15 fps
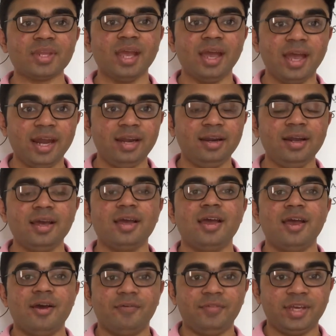and
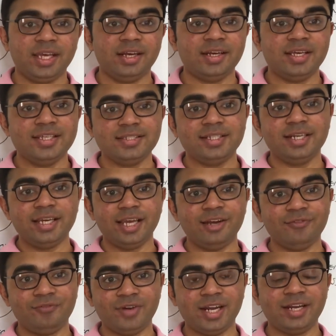we can easily
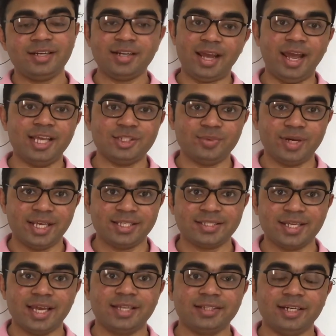inflate, as well as
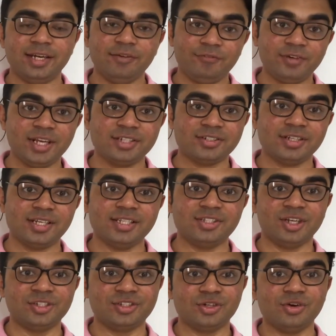the deflation is
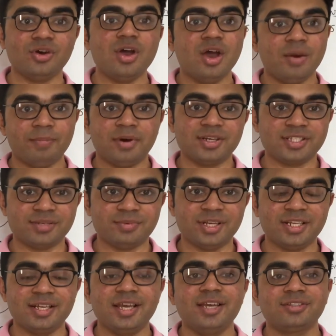also possible.
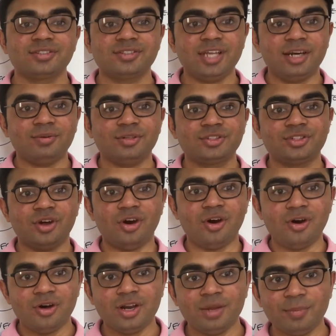So that was
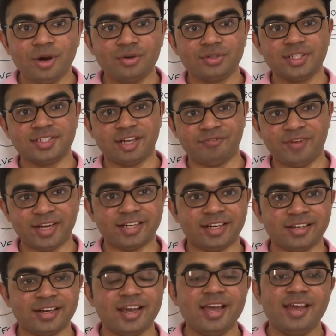all about the surfactant.
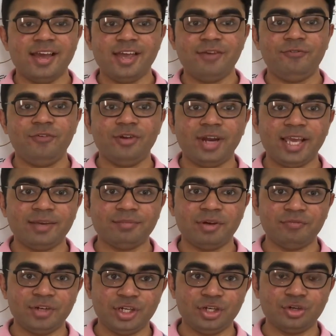If you like my
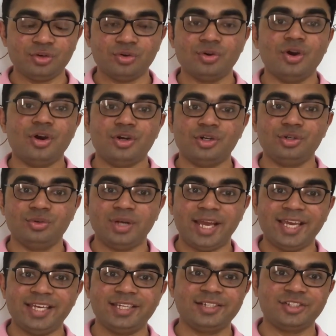video, do
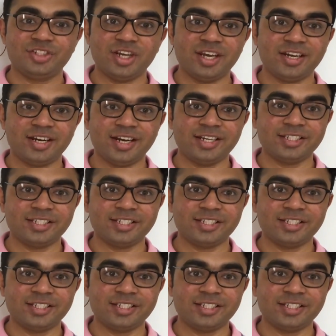like, share and